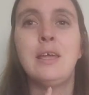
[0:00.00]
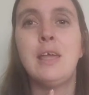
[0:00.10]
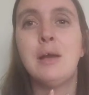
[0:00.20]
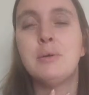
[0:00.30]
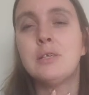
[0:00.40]

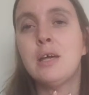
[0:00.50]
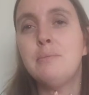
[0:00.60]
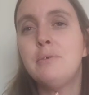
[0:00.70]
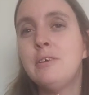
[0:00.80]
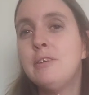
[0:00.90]
8-hour
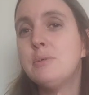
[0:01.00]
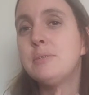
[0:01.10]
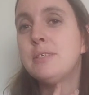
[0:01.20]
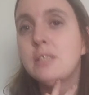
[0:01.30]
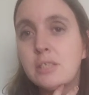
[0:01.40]
time period
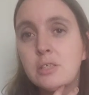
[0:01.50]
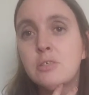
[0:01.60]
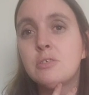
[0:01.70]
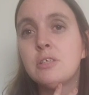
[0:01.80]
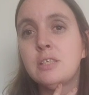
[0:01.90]
was
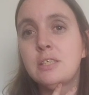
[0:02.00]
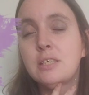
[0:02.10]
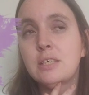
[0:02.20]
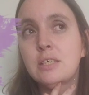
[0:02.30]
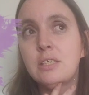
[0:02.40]

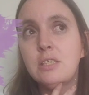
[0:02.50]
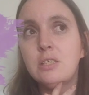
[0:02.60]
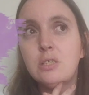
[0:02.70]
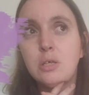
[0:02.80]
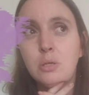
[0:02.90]

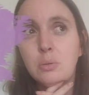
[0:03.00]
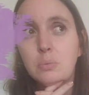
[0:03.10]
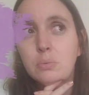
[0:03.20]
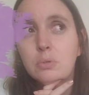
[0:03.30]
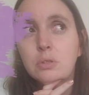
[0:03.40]
662,